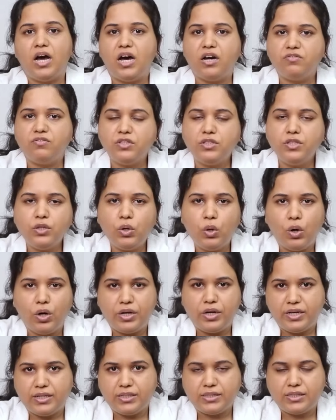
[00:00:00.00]
After the
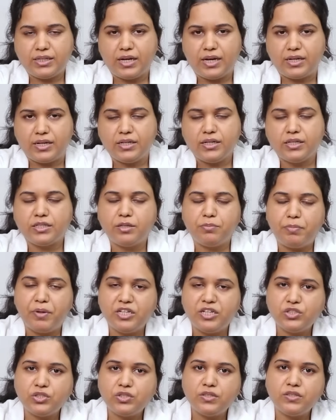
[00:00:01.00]
cornea scan, the
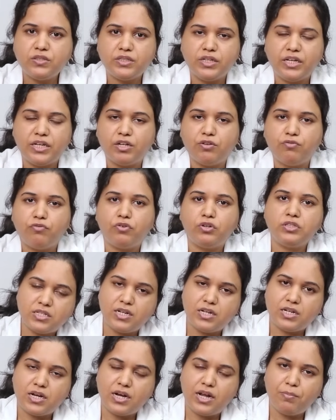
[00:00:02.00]
patient is taken for
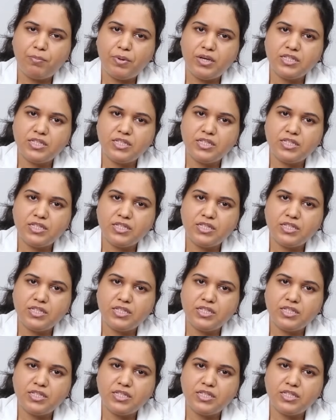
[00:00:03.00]
slit lamp